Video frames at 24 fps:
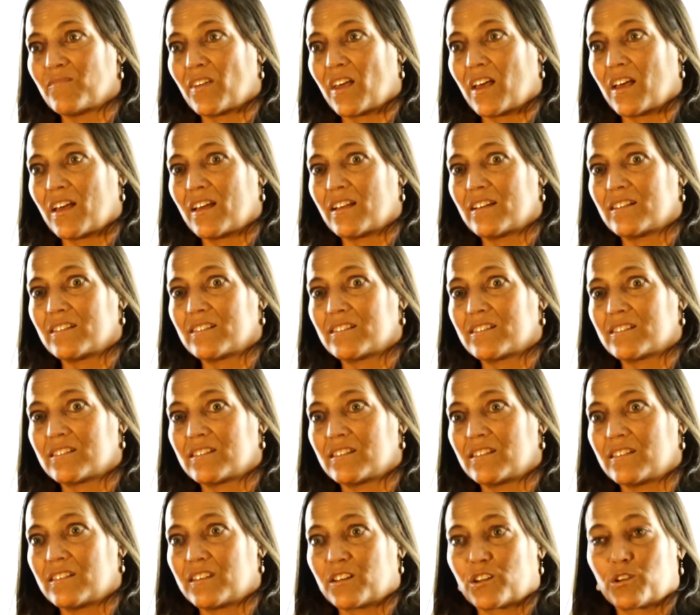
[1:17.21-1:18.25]
And
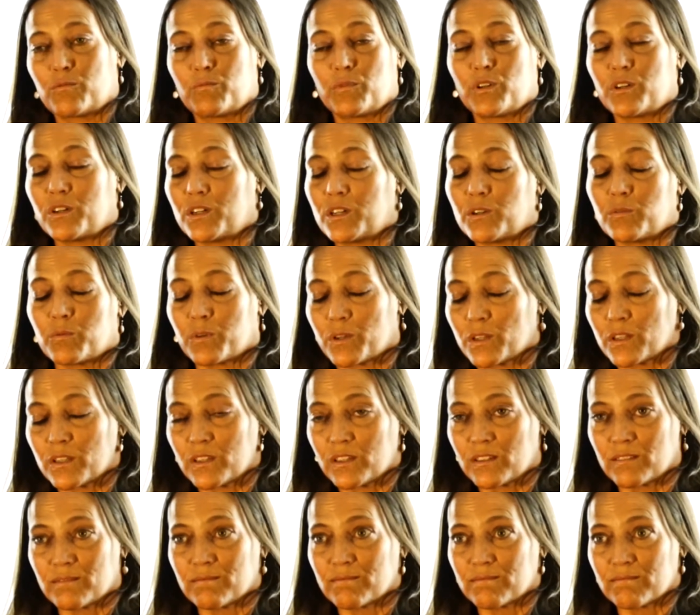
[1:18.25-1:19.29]
the community
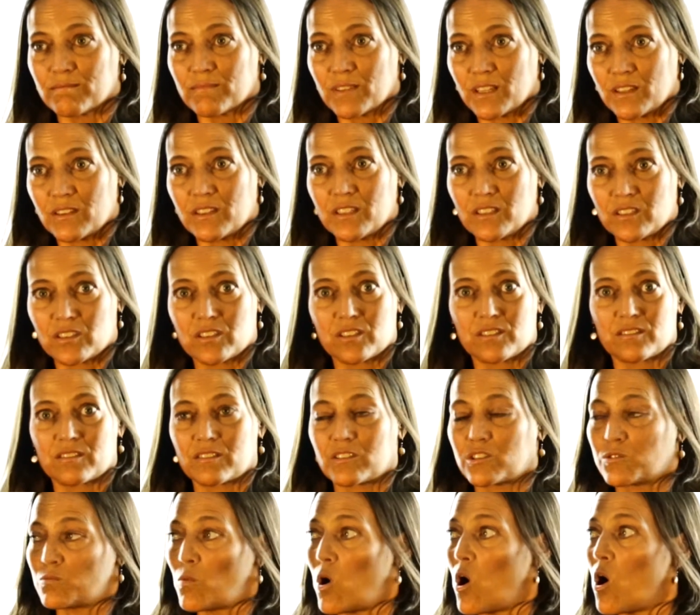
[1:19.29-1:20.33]
really, in this
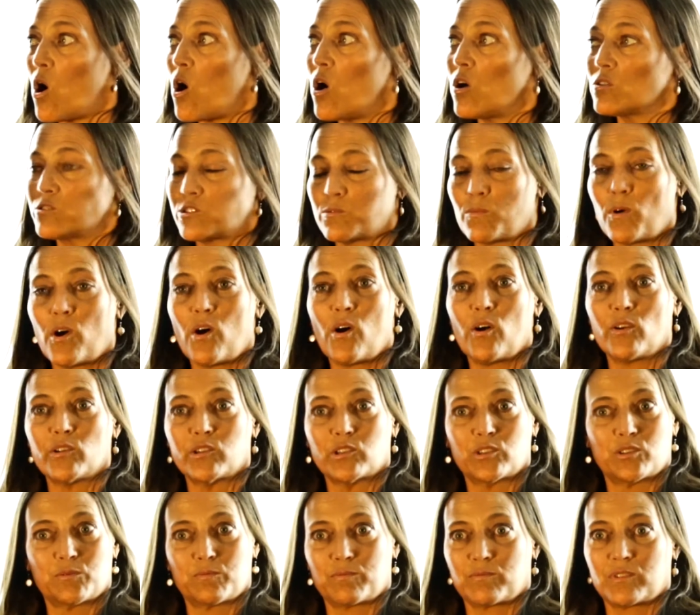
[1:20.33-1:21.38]
small
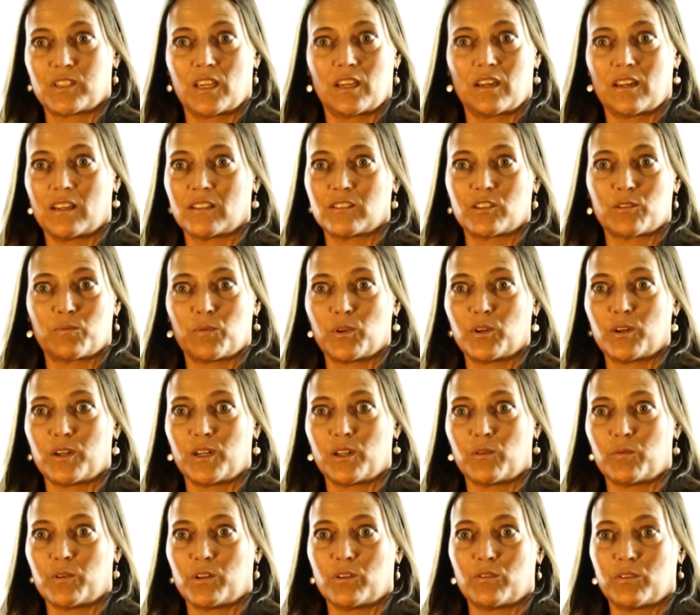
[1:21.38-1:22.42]
St. Anne's
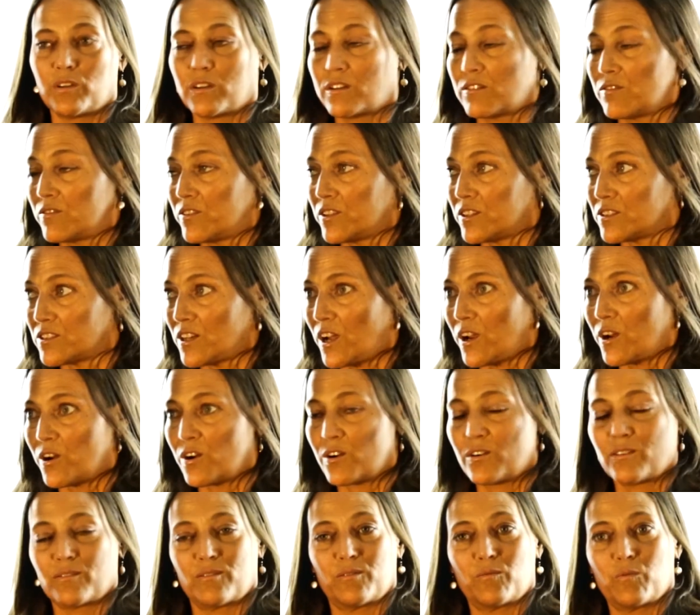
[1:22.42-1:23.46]
community, when you think of the
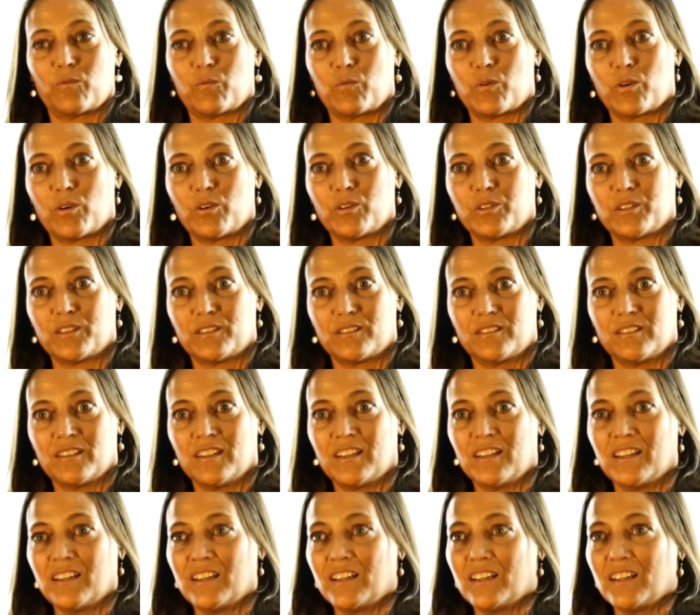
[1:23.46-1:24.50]
entire world and
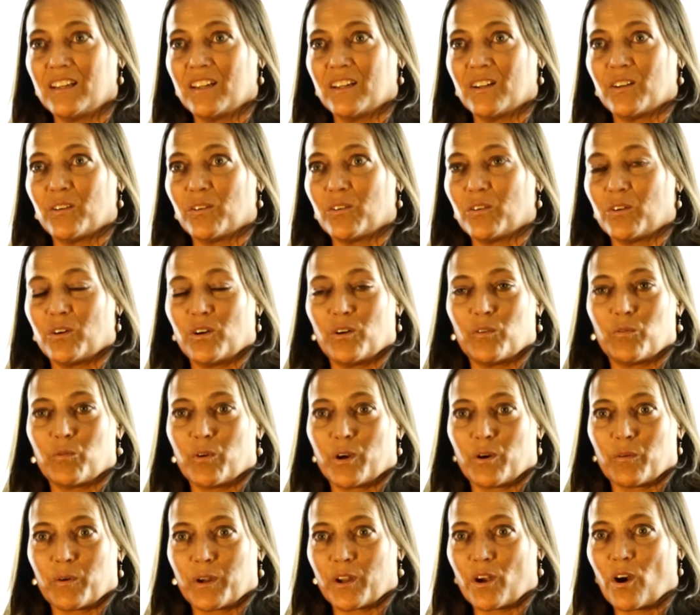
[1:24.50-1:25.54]

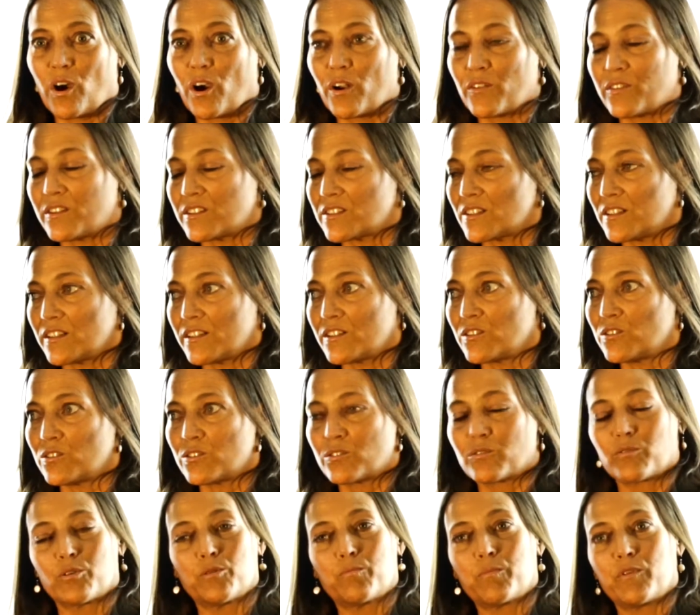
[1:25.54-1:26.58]
where we are, this little
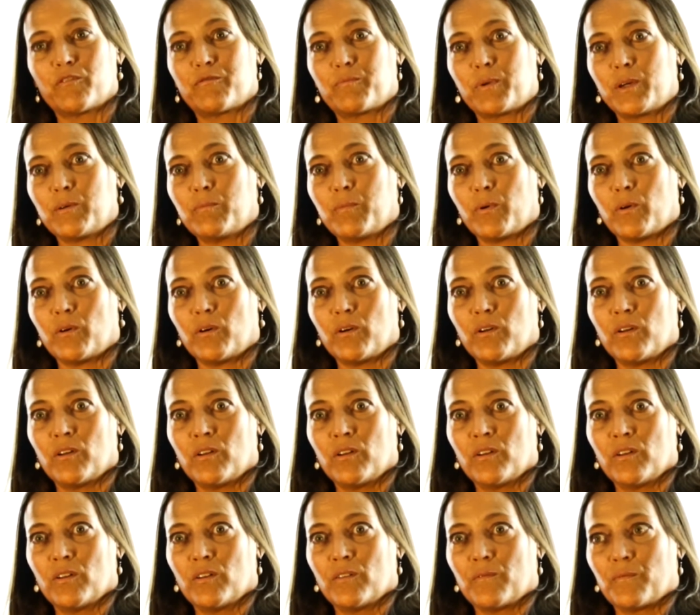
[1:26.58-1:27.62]
group of people
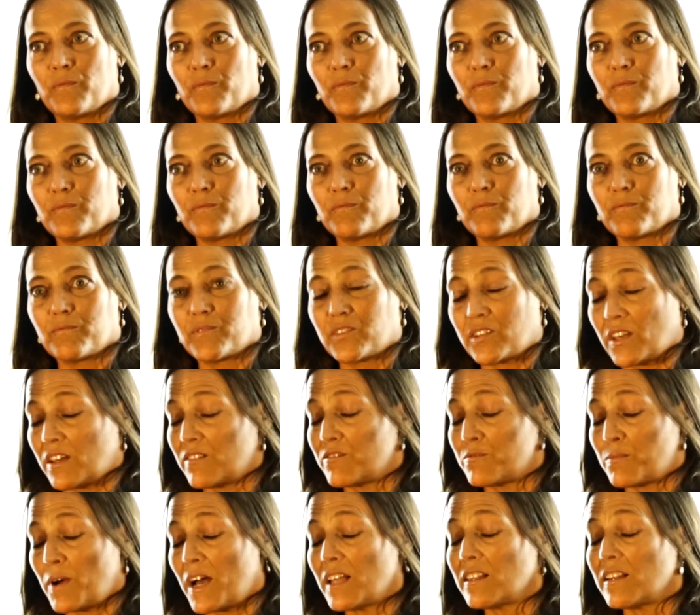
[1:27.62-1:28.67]

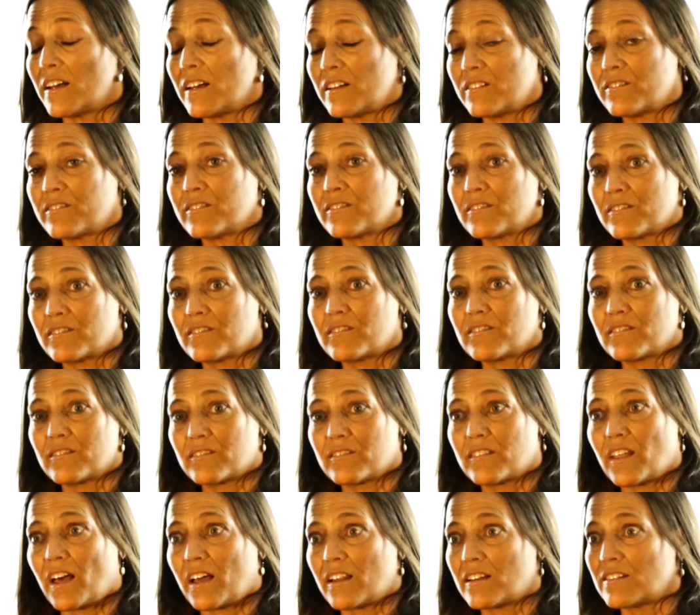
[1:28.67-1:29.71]
saved my life
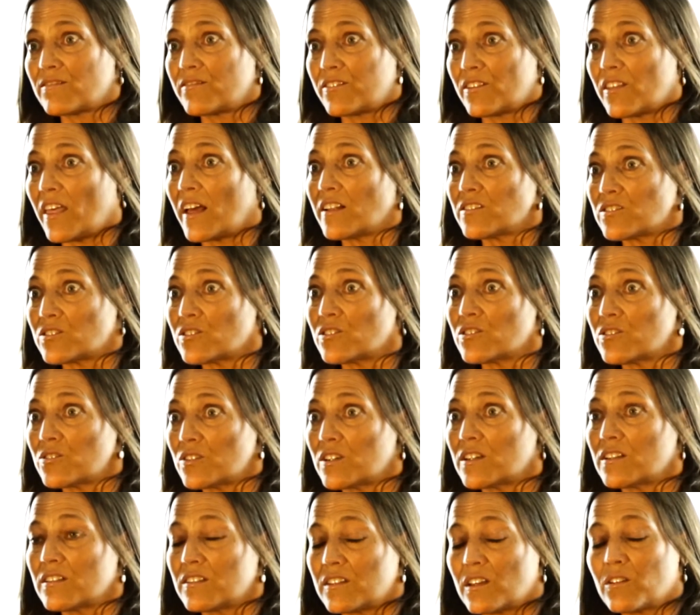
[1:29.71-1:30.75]
for that
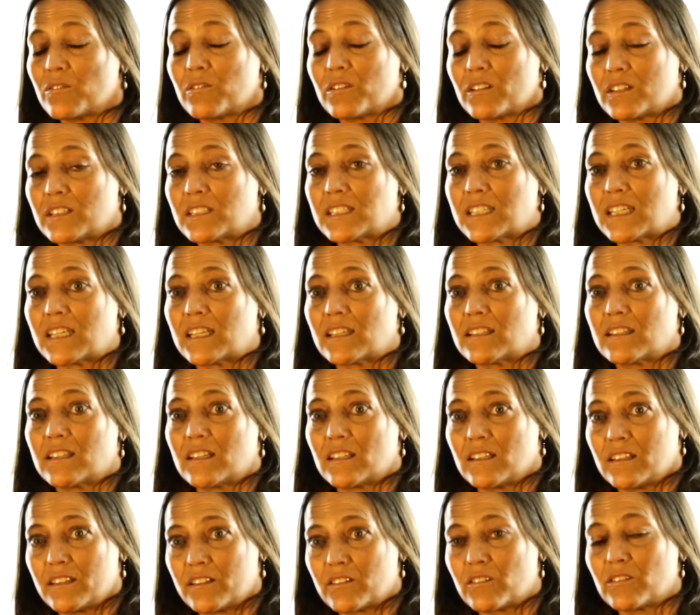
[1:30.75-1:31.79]
surgery. They really did.
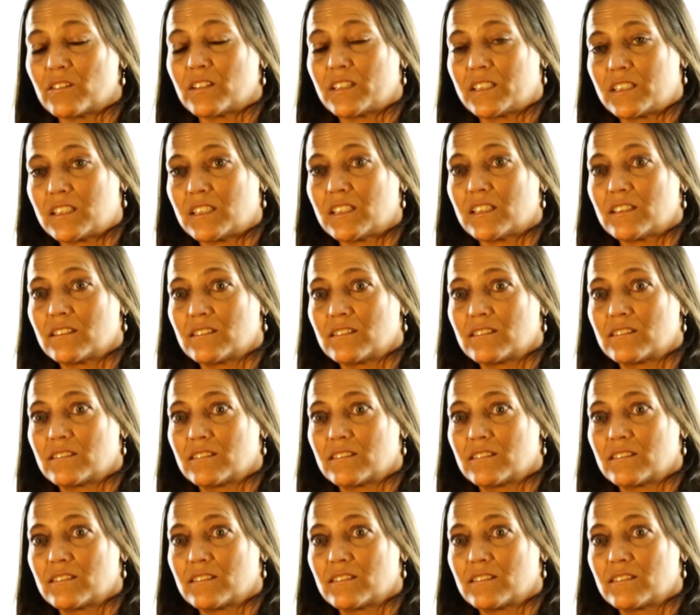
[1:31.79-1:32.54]
They literally did.